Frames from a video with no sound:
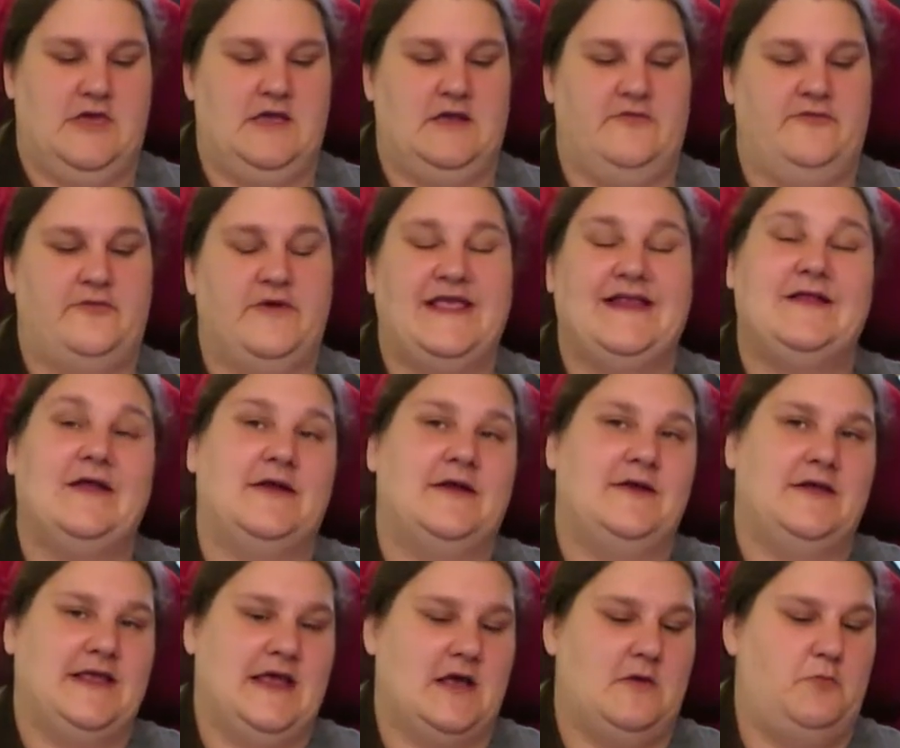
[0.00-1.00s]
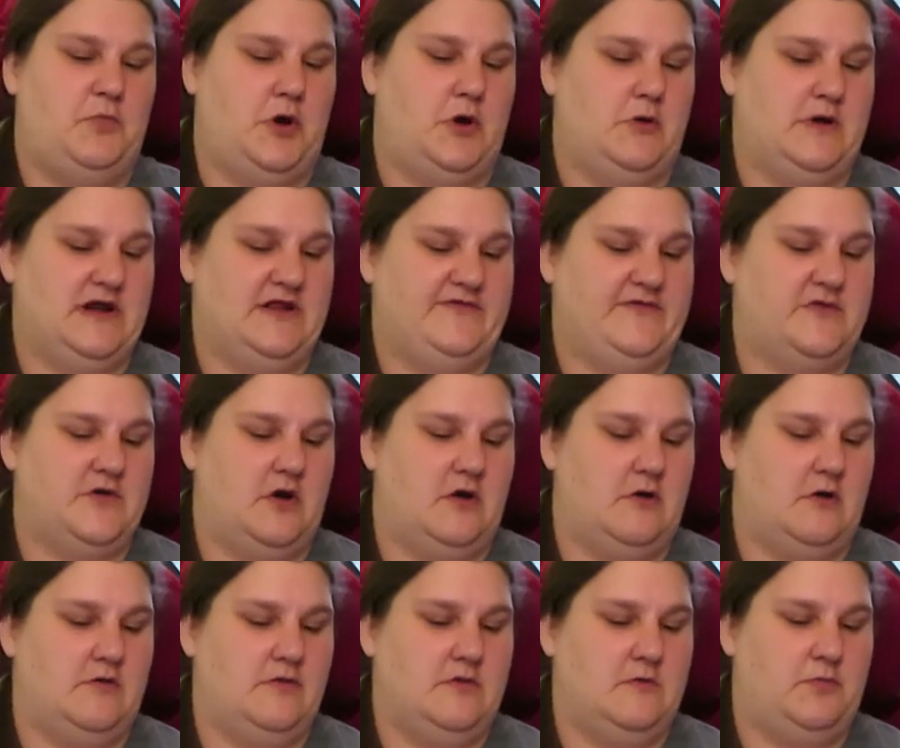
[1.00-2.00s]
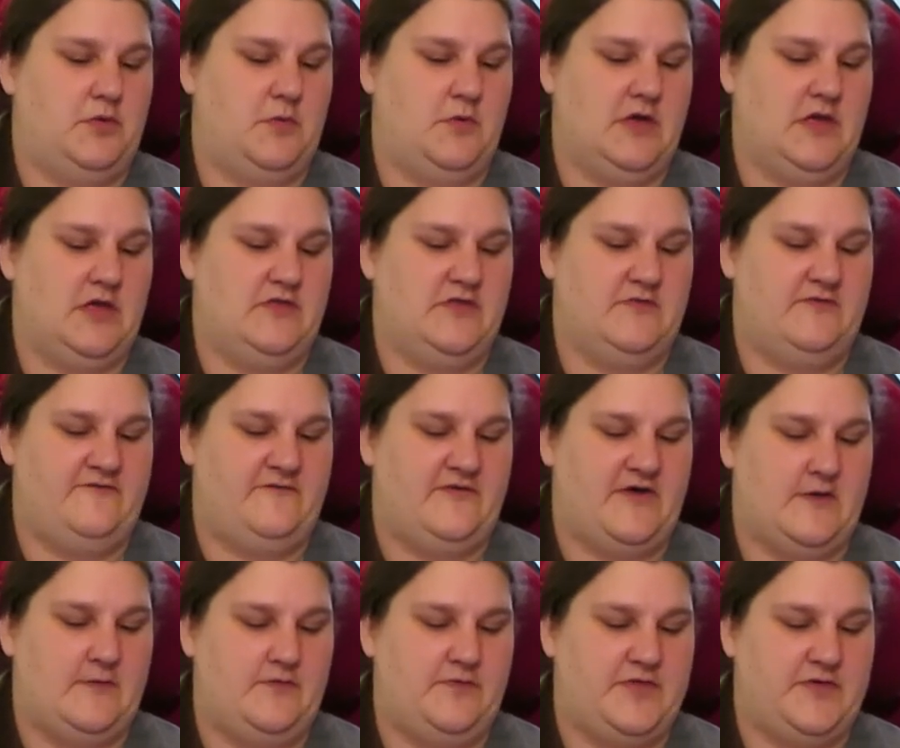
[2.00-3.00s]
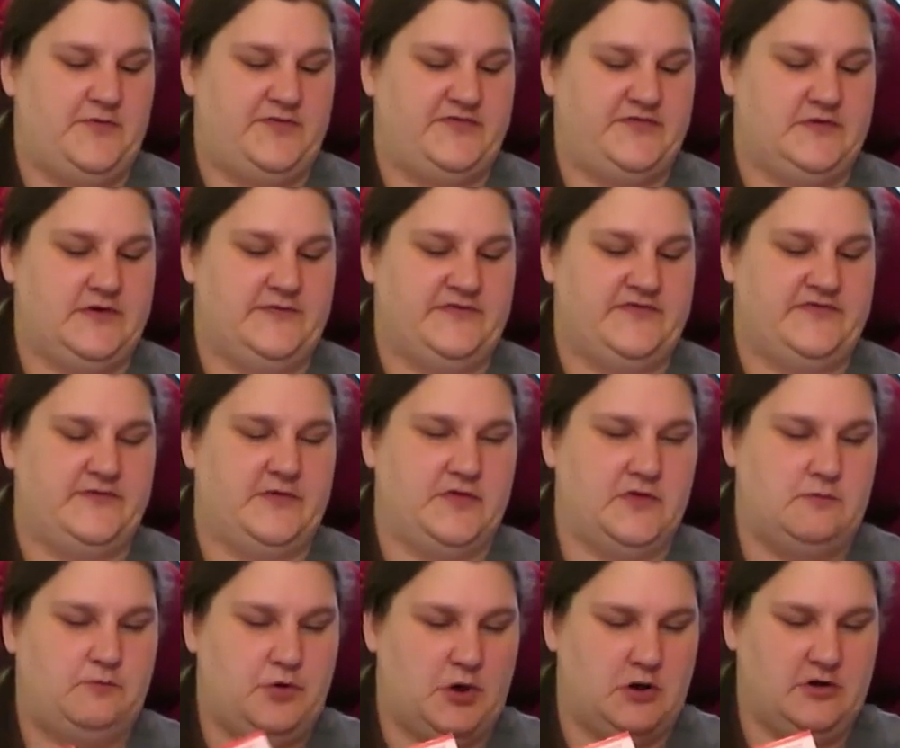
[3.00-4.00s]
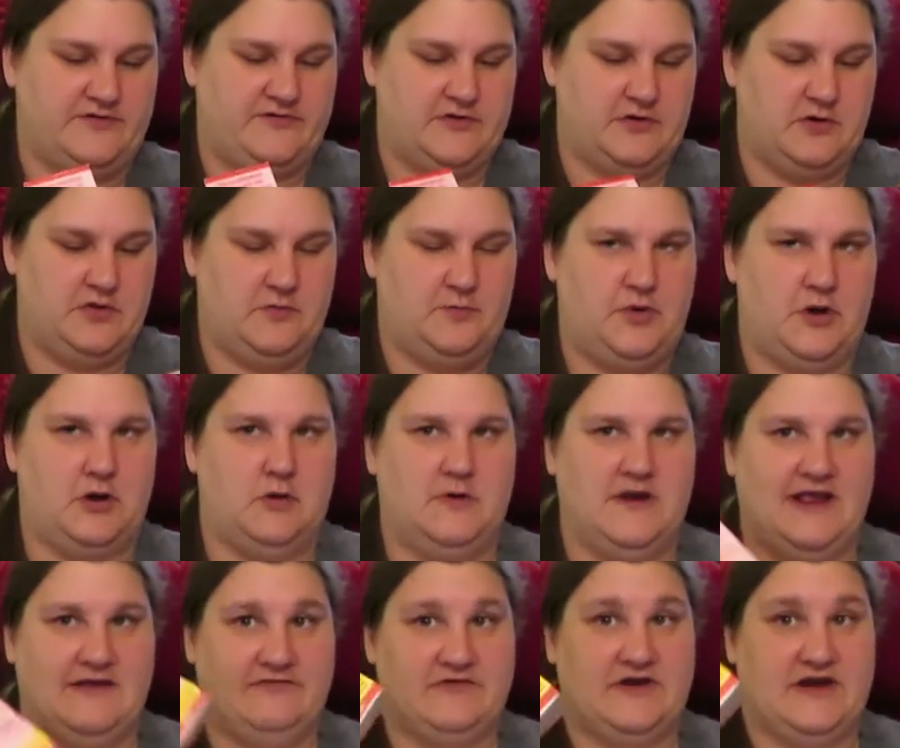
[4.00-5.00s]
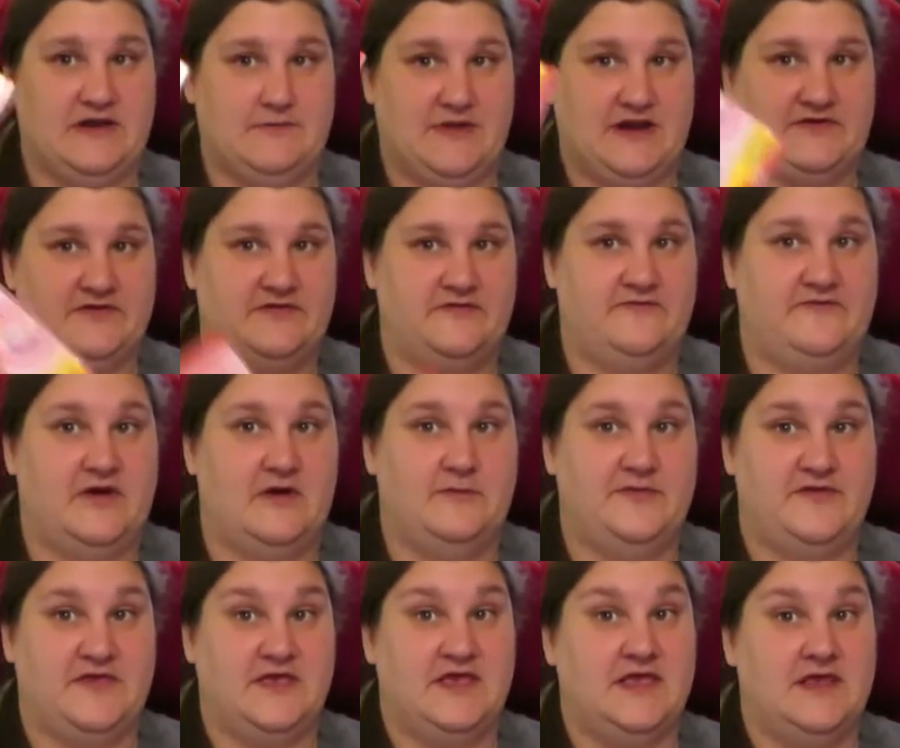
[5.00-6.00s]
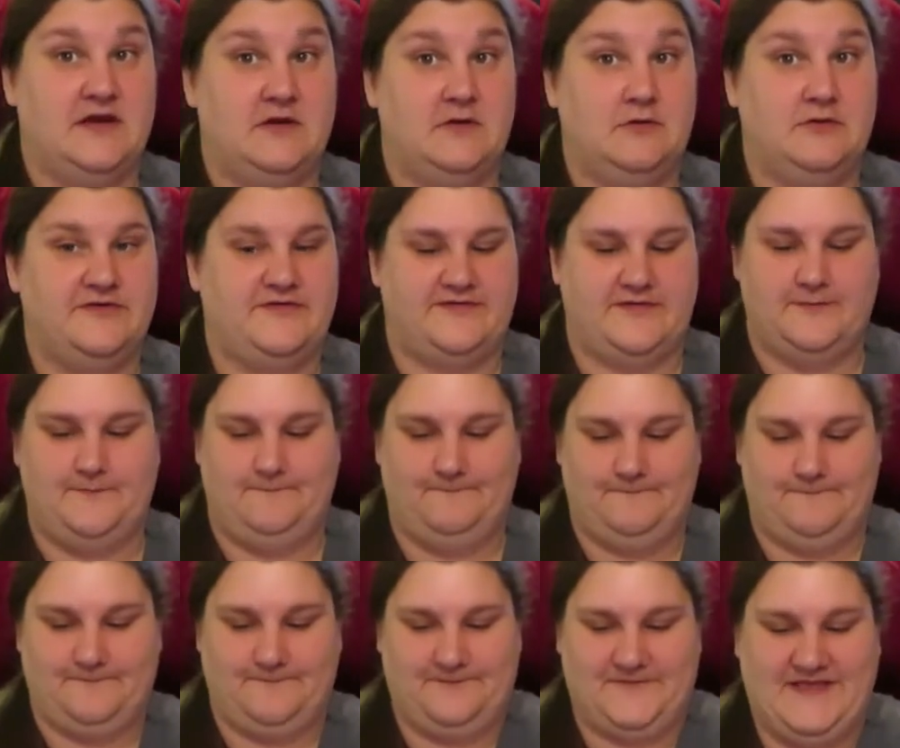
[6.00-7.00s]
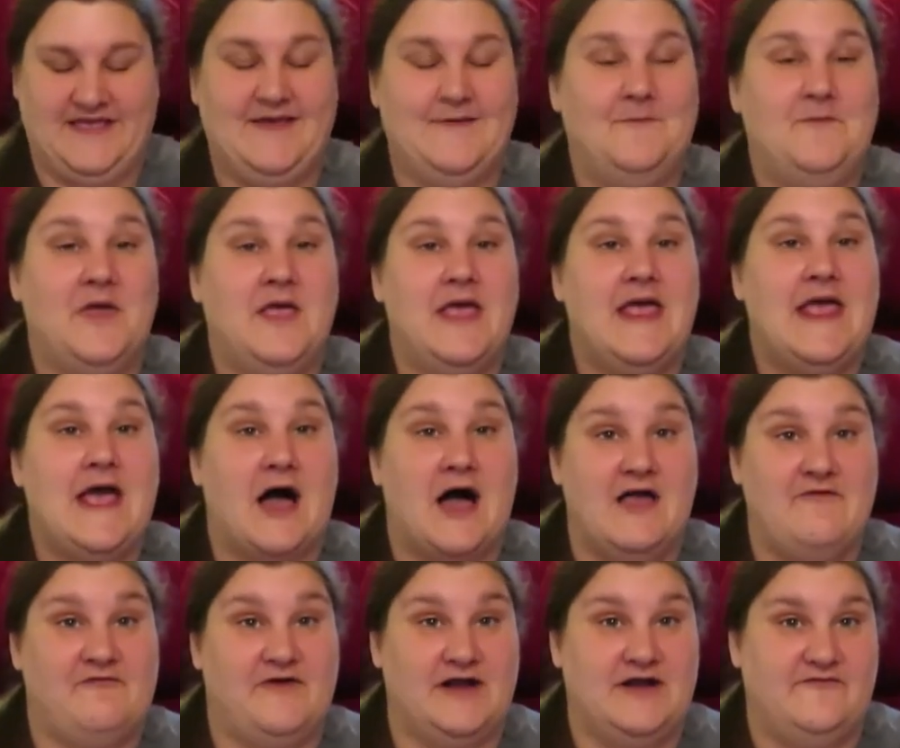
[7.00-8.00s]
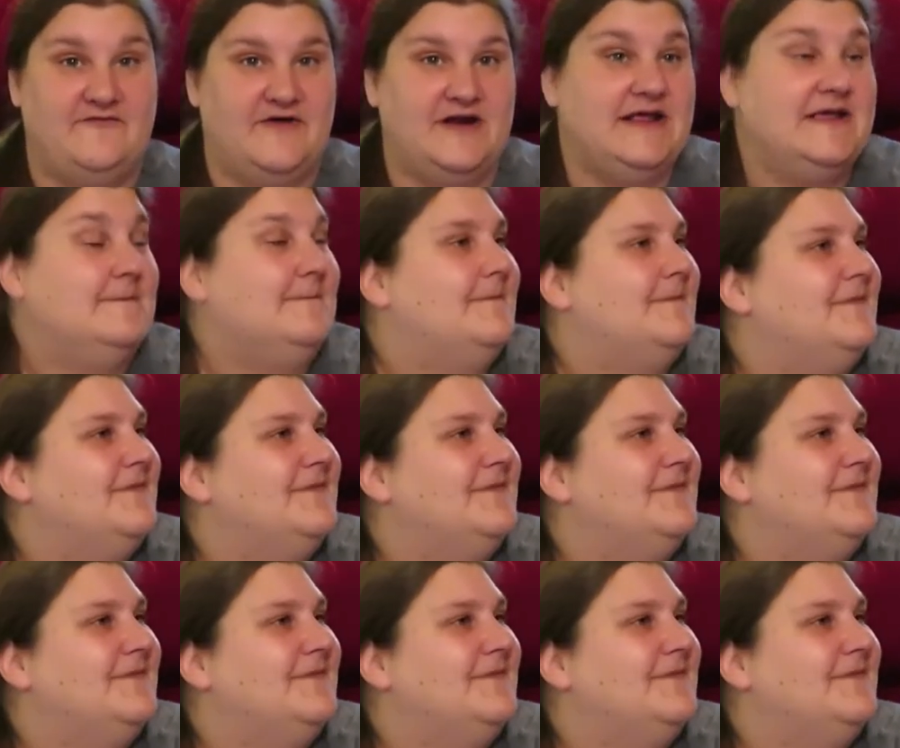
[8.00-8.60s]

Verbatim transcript: If we don't get a bottle and it's not on the the the prescriptions on the box and not the bottle, we have to take it back to the pharmacy. It annoys them. I find it funny.